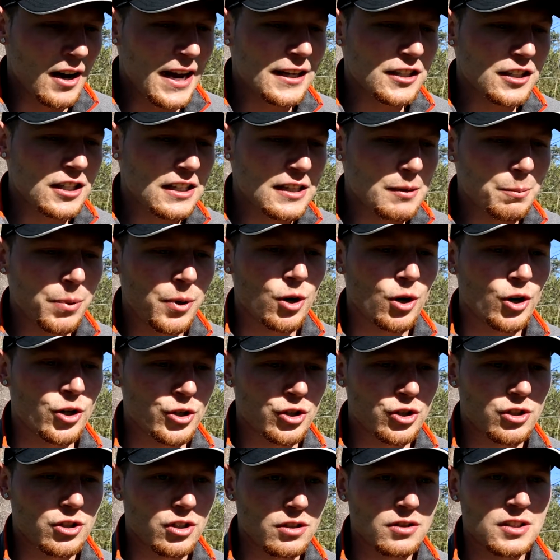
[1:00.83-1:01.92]
actually
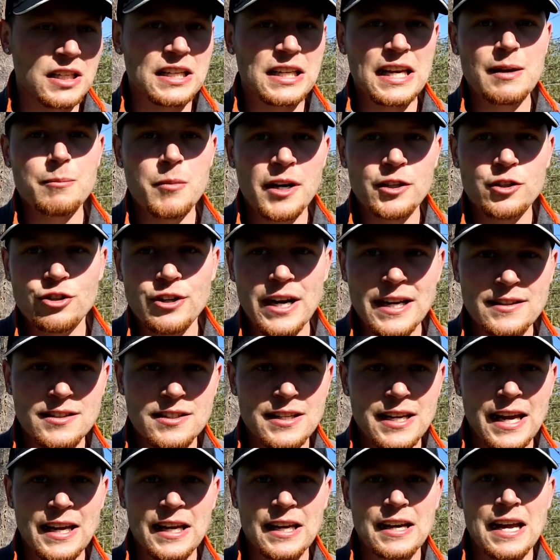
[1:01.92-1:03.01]
pushed to get my drains
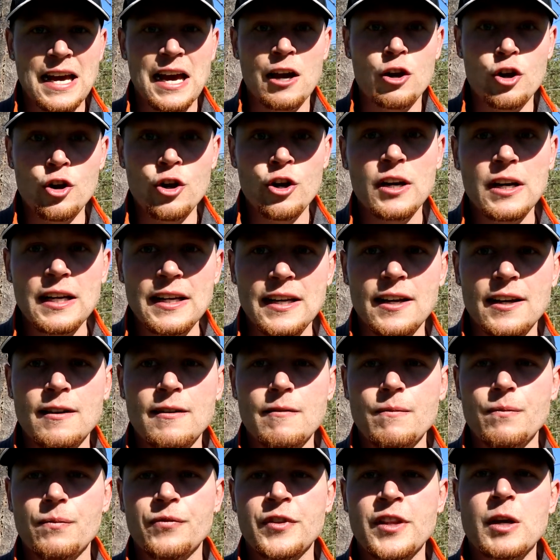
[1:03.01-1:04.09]
taken out earlier
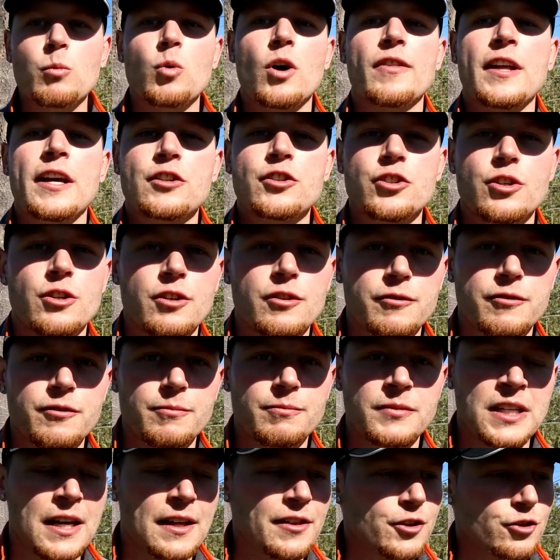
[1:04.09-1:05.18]
than what they should have.
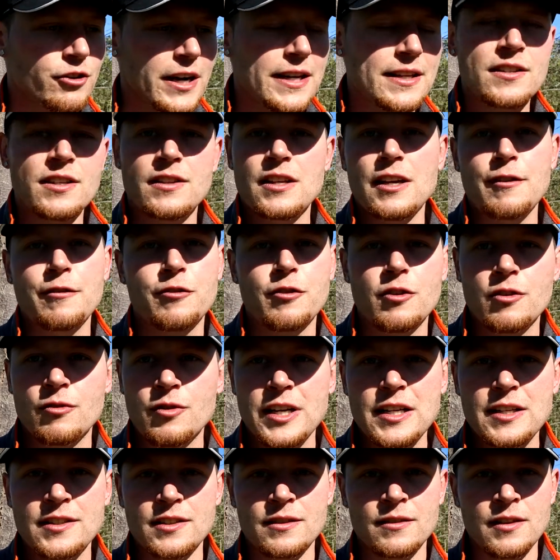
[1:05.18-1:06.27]
Now the drains are there for a
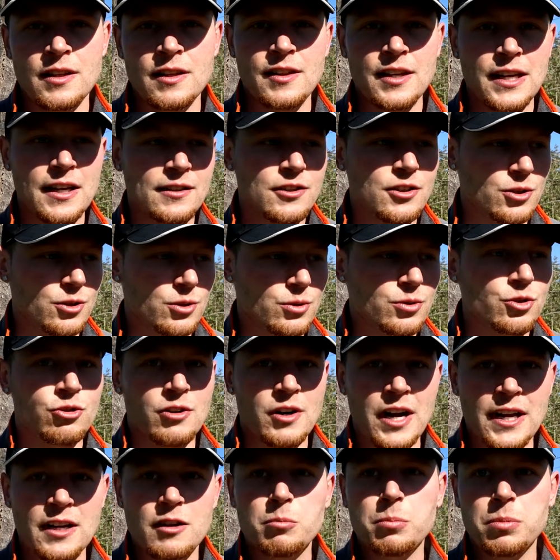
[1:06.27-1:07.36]
reason. They're there to
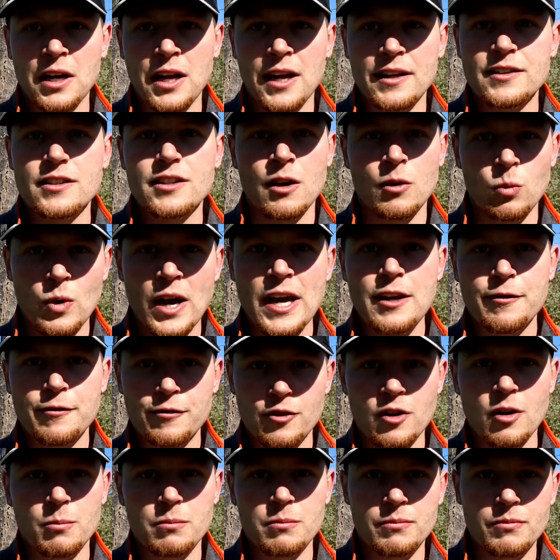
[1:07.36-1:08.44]
drain blood away
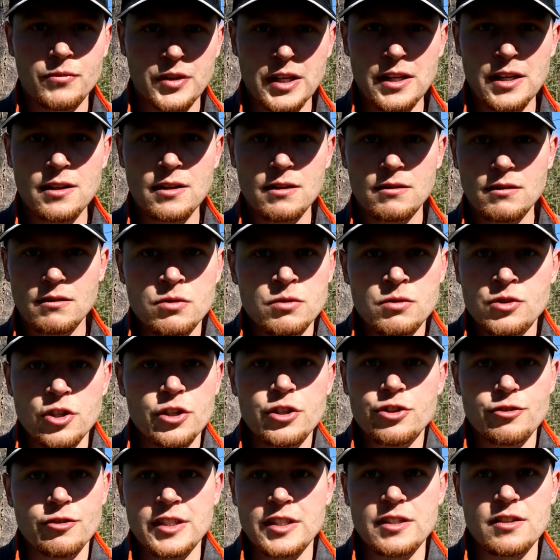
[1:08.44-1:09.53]
from the
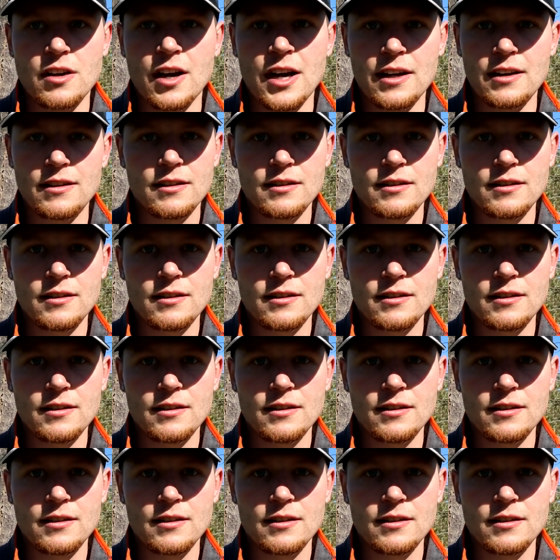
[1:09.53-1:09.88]
surgery site,